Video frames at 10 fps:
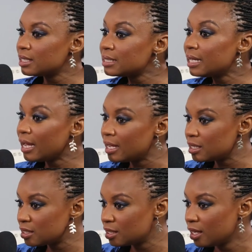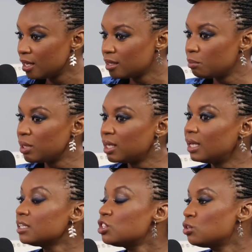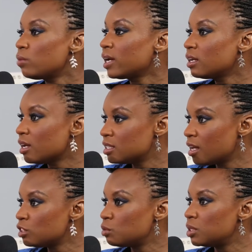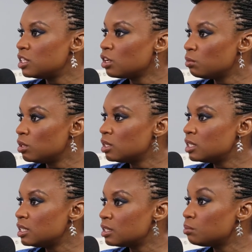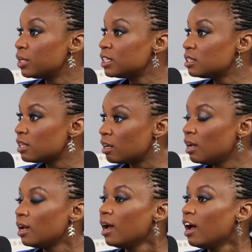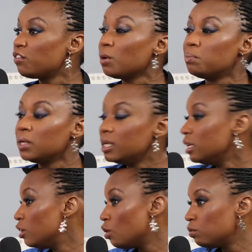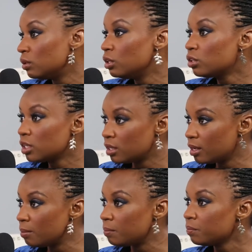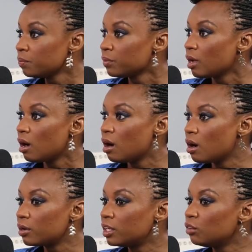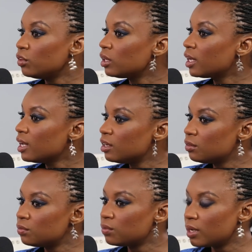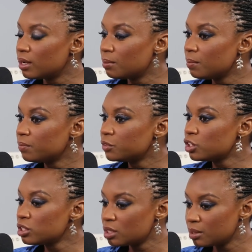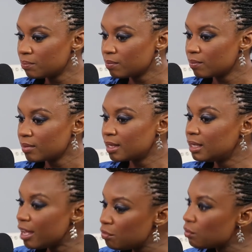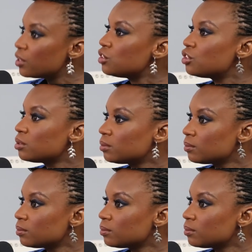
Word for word: this case that begins to recognize the LGBT communities in places that have completely overlooked them are given kind of um, just the leverage